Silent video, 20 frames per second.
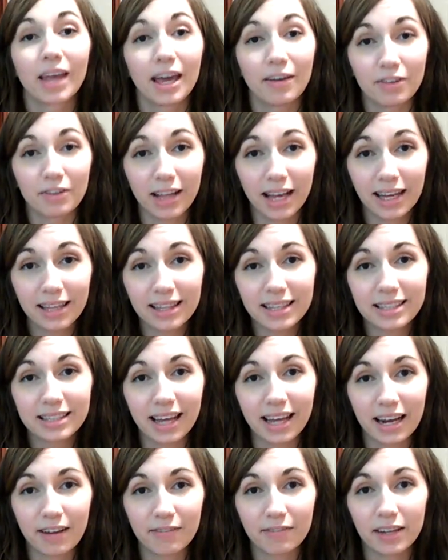If you like these
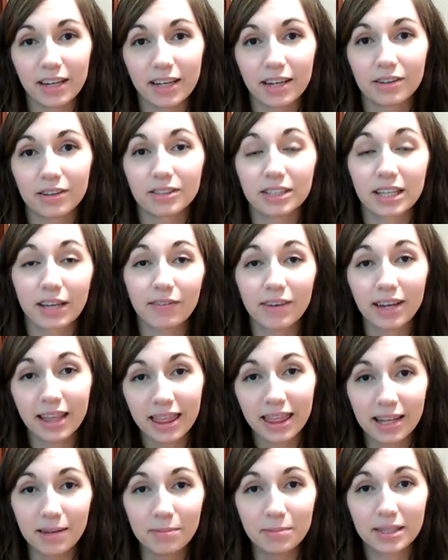kind of videos, give it a
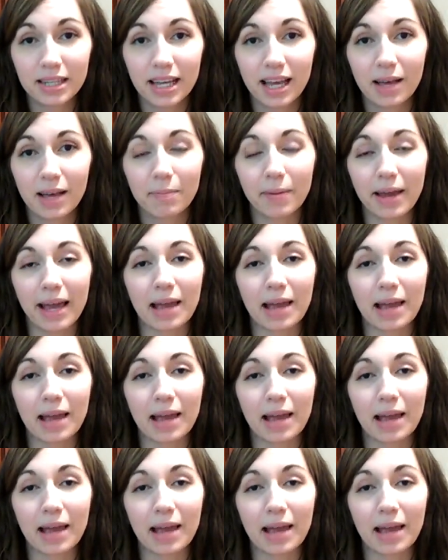thumbs up